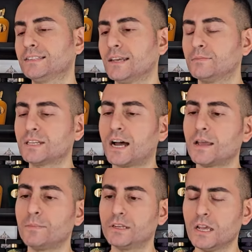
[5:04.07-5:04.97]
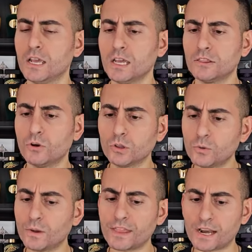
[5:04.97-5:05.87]
same time. And the only
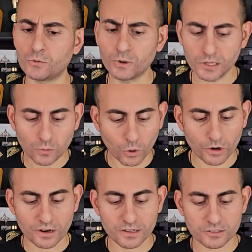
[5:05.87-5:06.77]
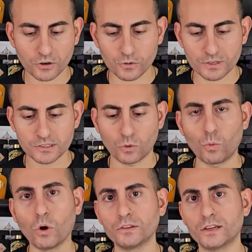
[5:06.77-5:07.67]
one that I really wore on its own is the
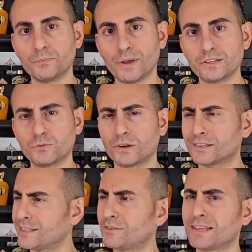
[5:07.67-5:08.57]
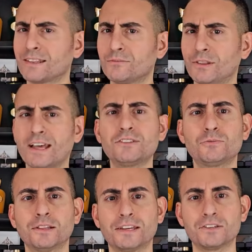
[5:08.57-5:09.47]
walnut based one, because I was like, well, that's
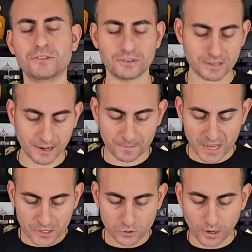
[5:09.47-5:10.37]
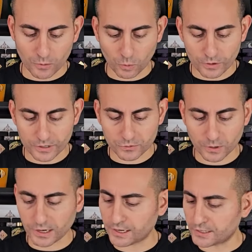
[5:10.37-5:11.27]
really interesting. So I wore this
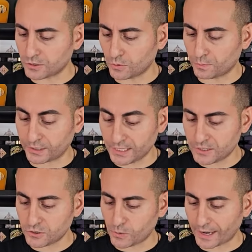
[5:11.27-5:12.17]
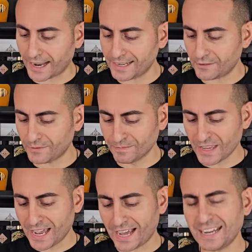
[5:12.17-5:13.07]
one on its own, but these two, I kind of,
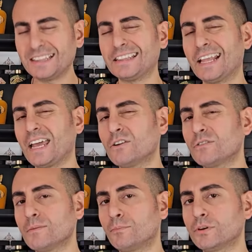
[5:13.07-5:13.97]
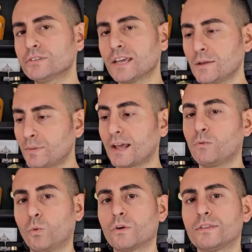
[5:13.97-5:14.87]
I didn't layer them per se, but I
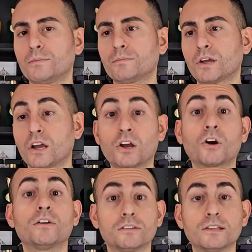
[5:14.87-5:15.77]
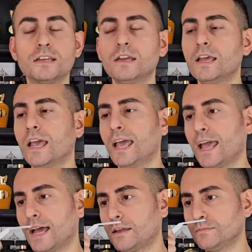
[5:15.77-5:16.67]
wore them concurrently.
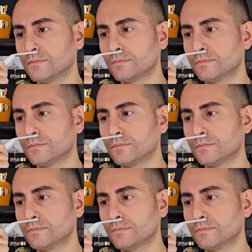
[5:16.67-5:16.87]
And